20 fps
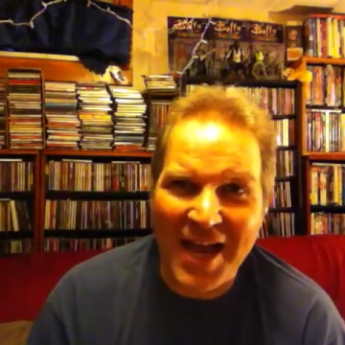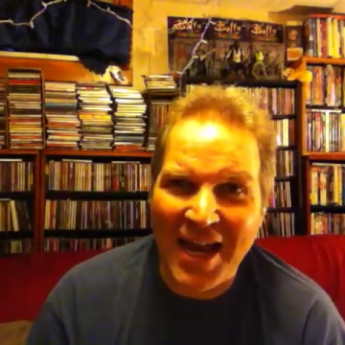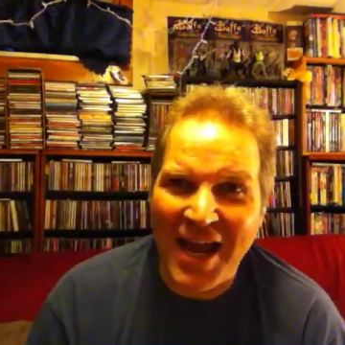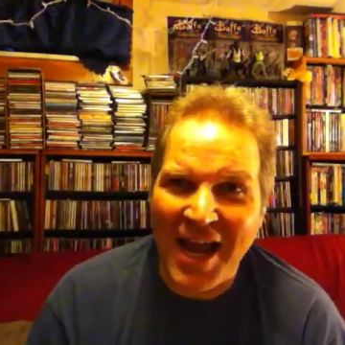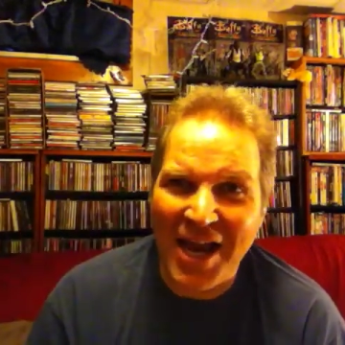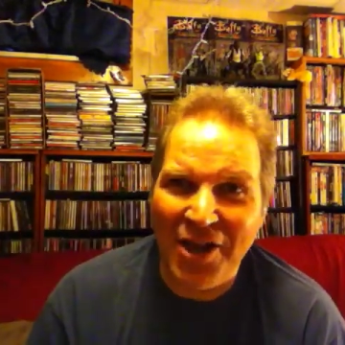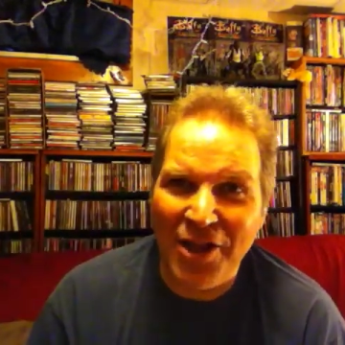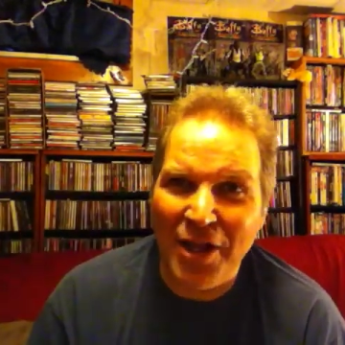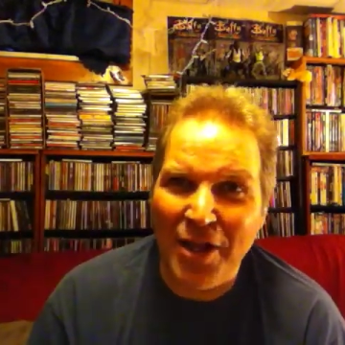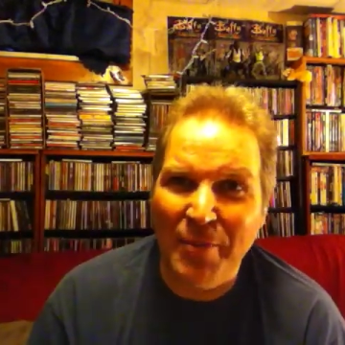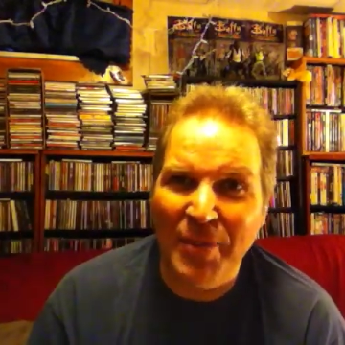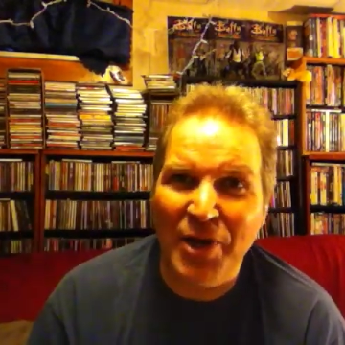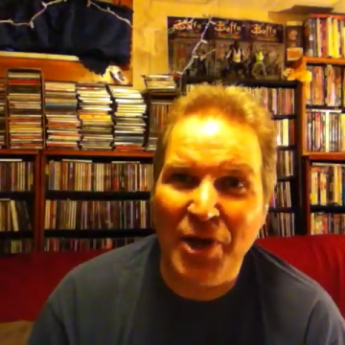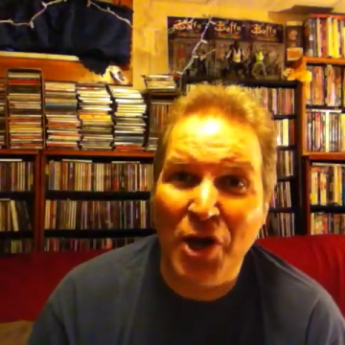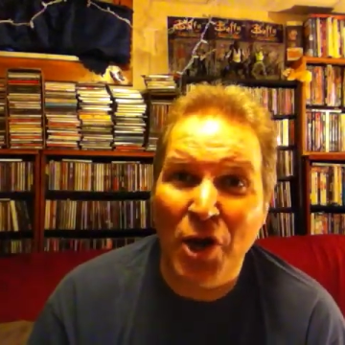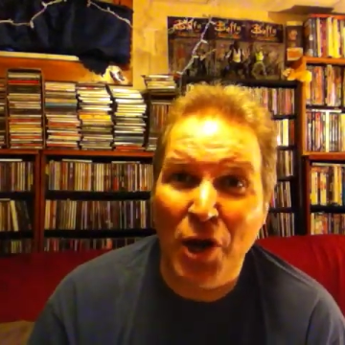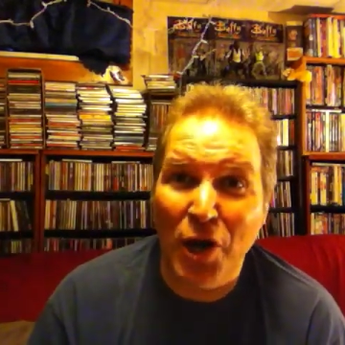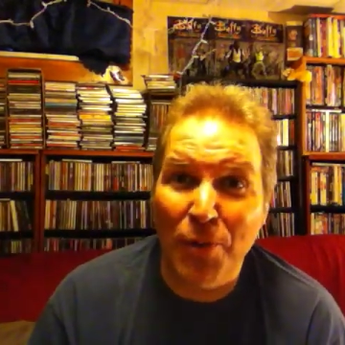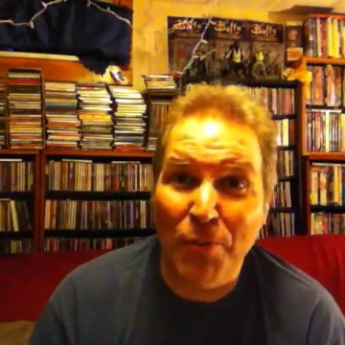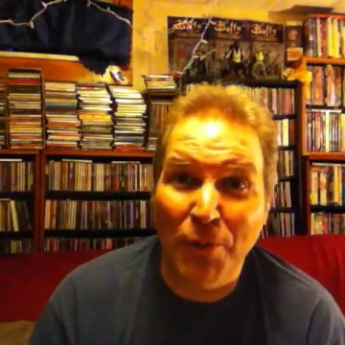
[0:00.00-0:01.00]
of had a little bit of
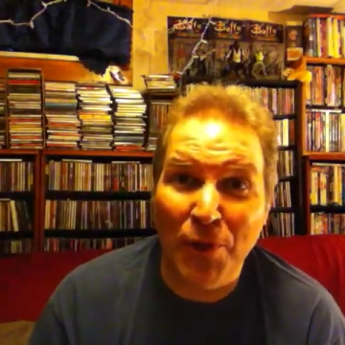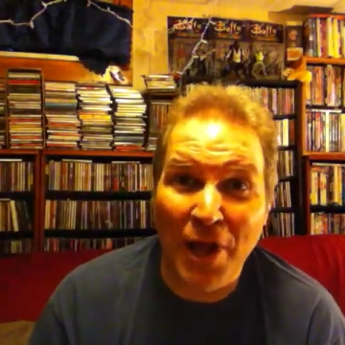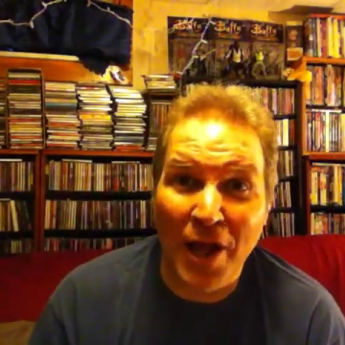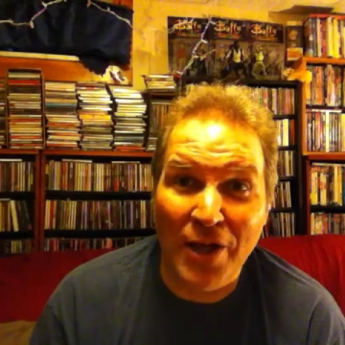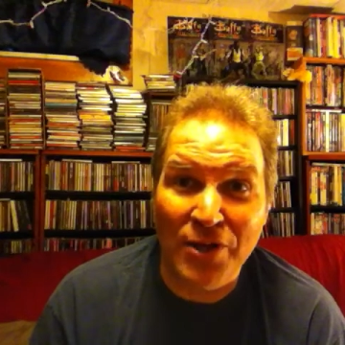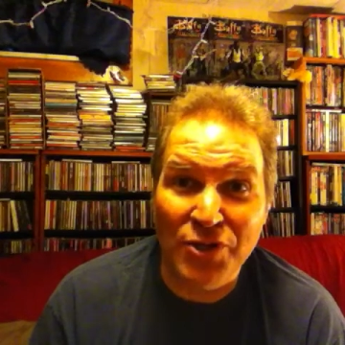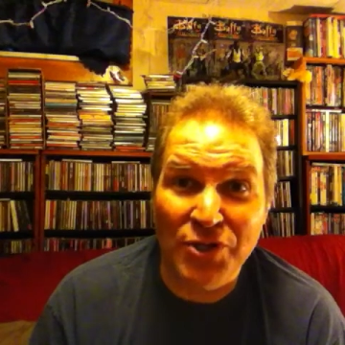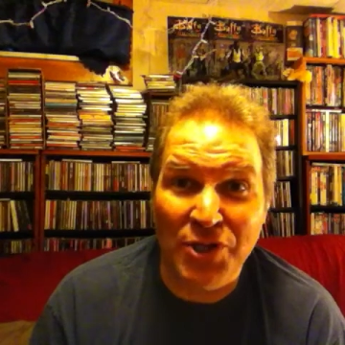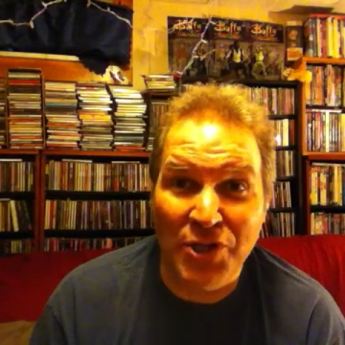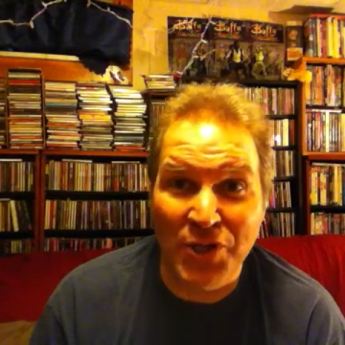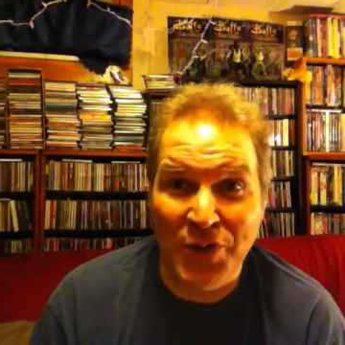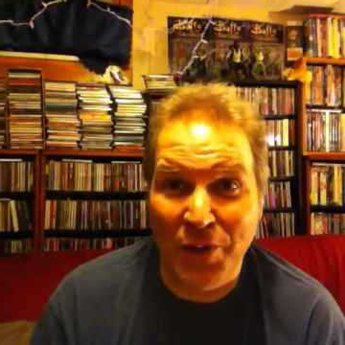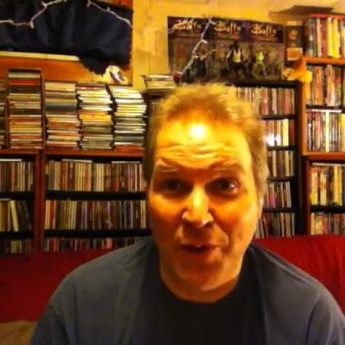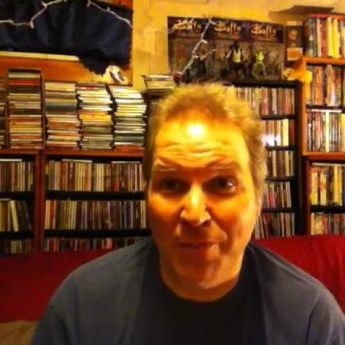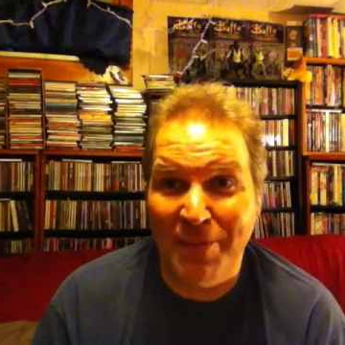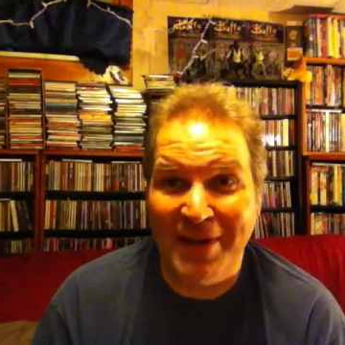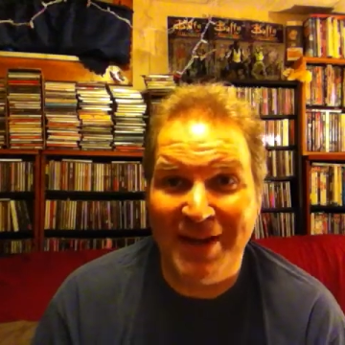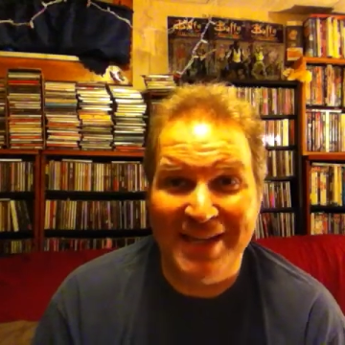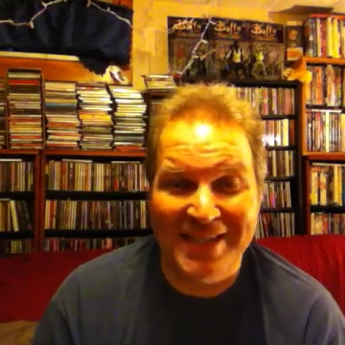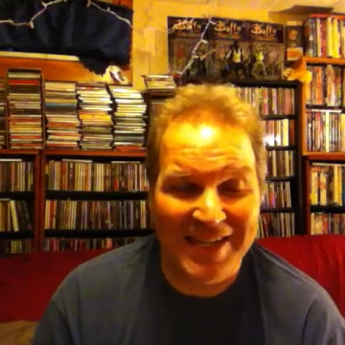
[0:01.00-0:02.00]
carte blanche to do
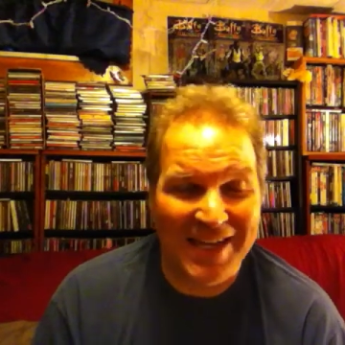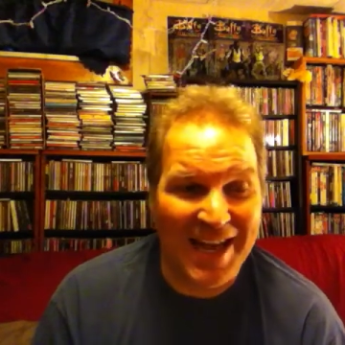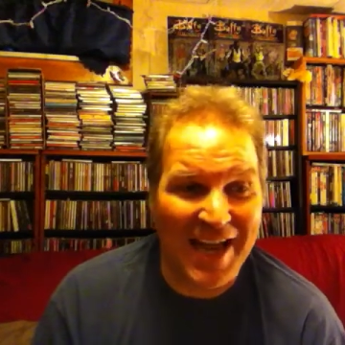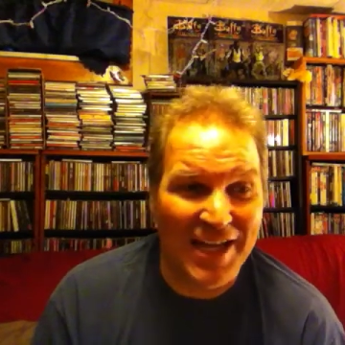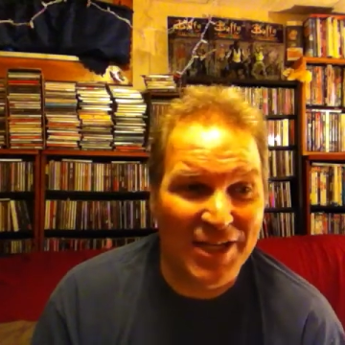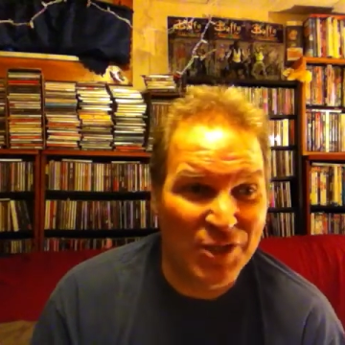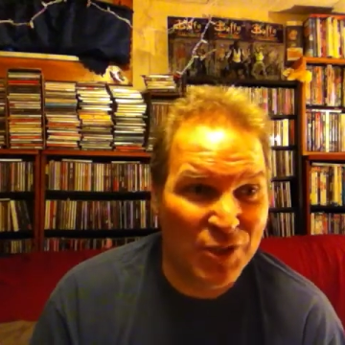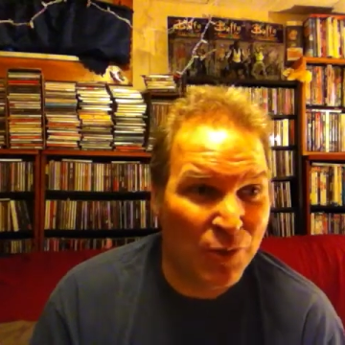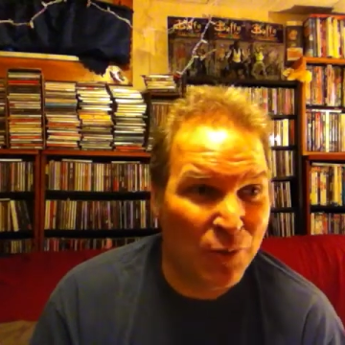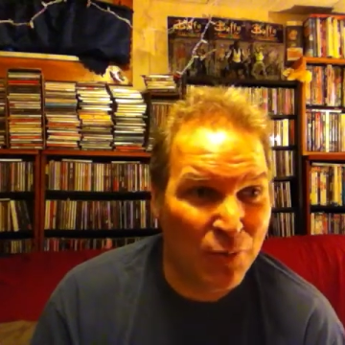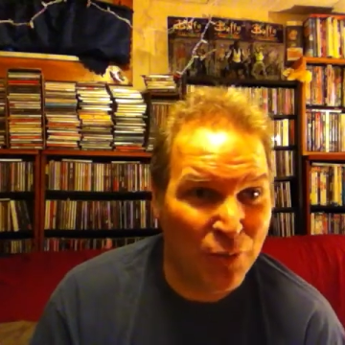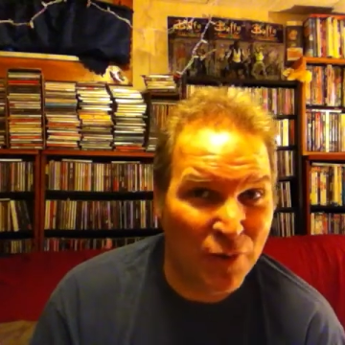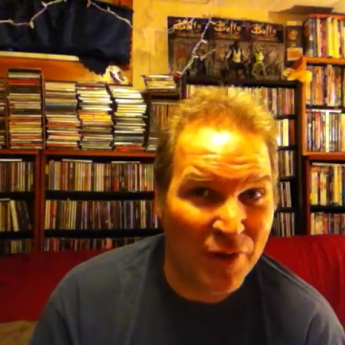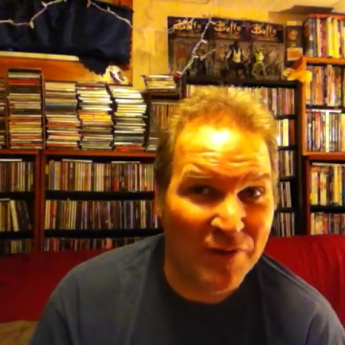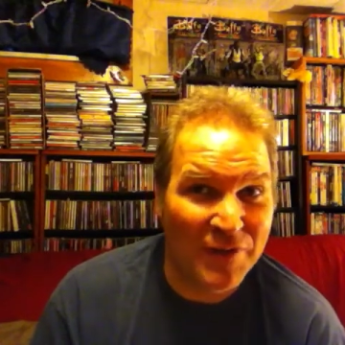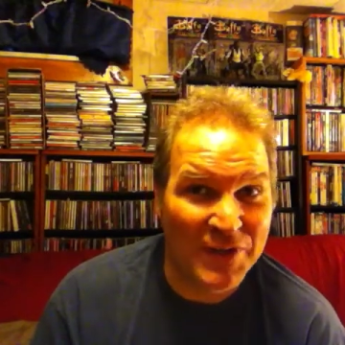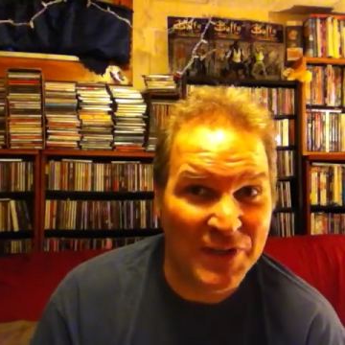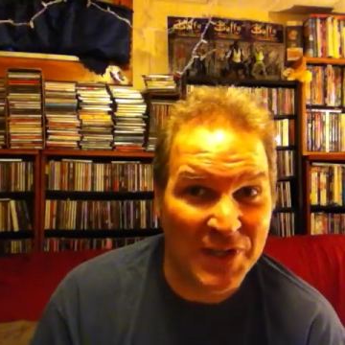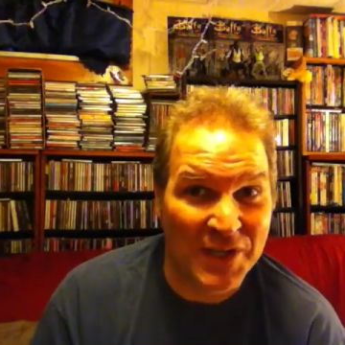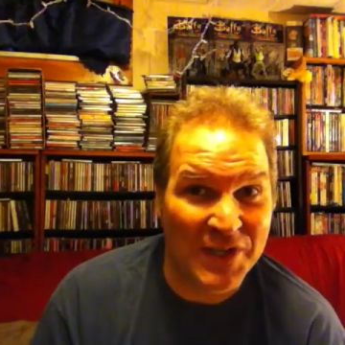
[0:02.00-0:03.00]
it because they'd had 2
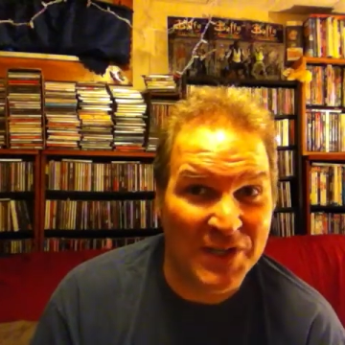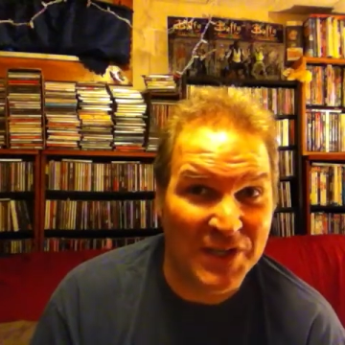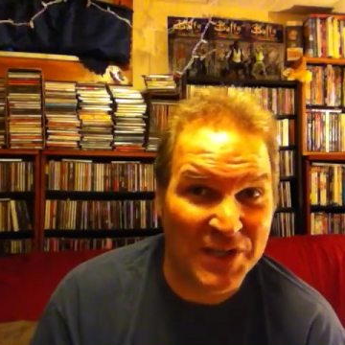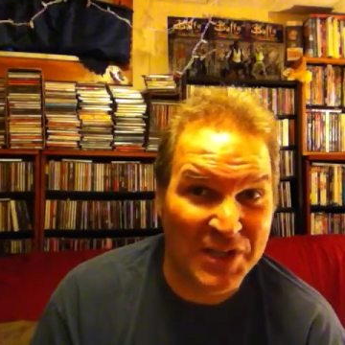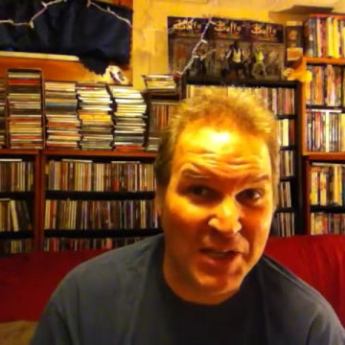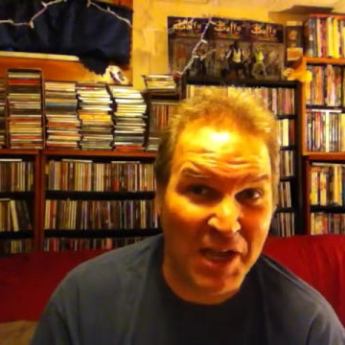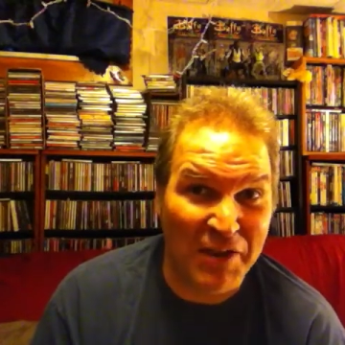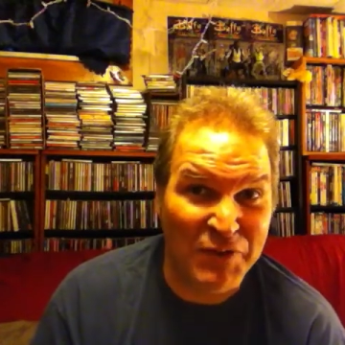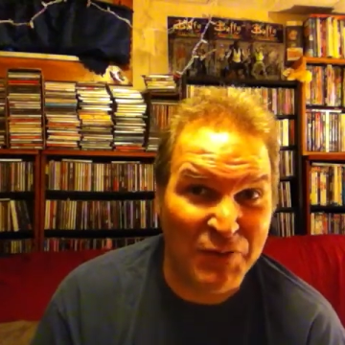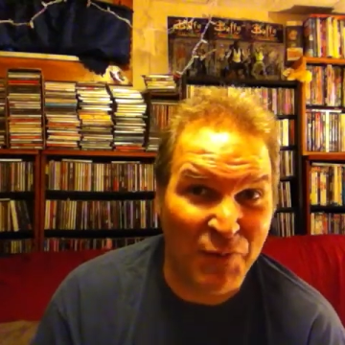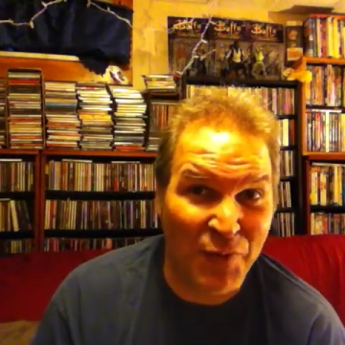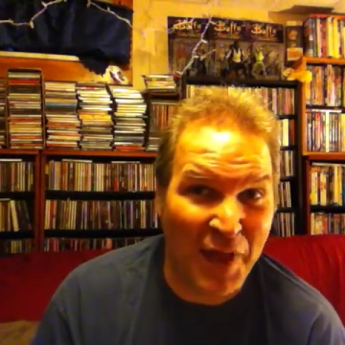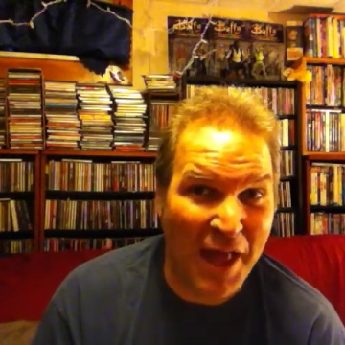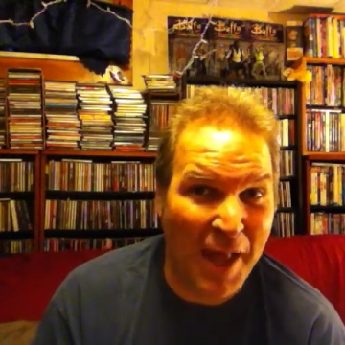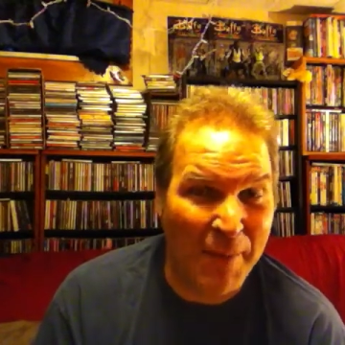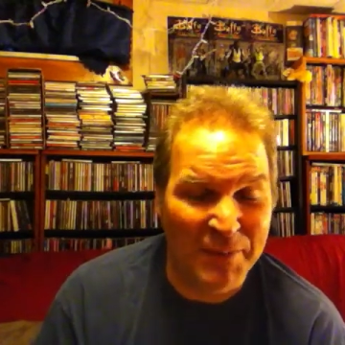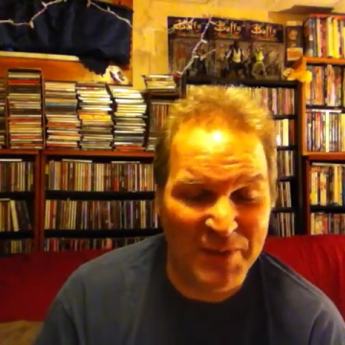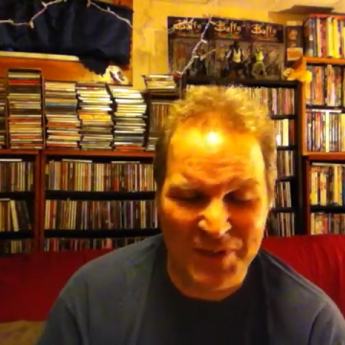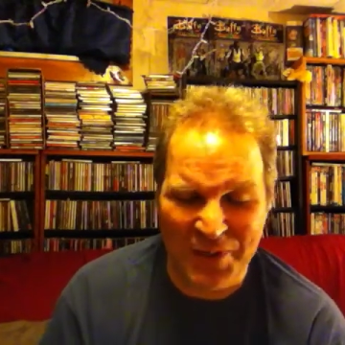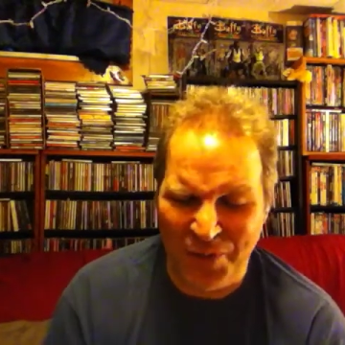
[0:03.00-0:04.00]
previously successful albums,